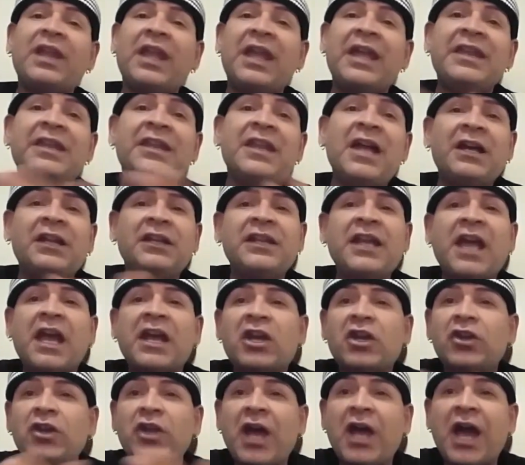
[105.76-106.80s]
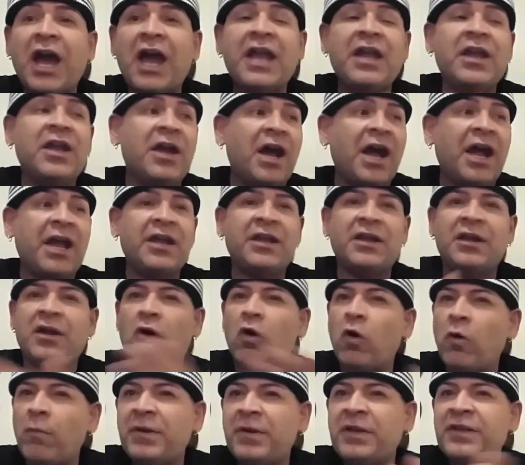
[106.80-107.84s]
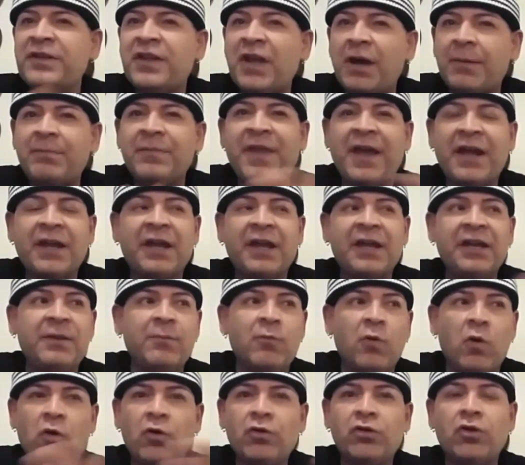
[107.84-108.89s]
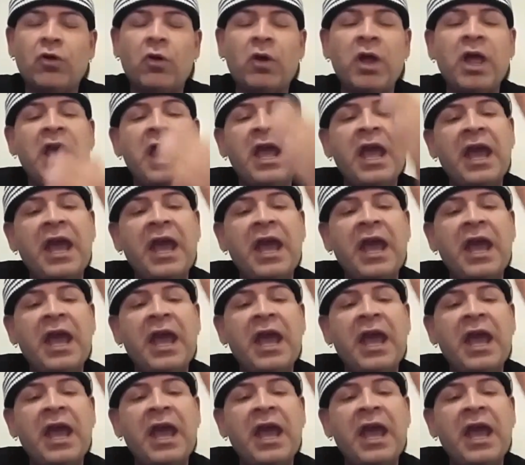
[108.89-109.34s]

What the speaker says: And luckily, I opened up that grimorio,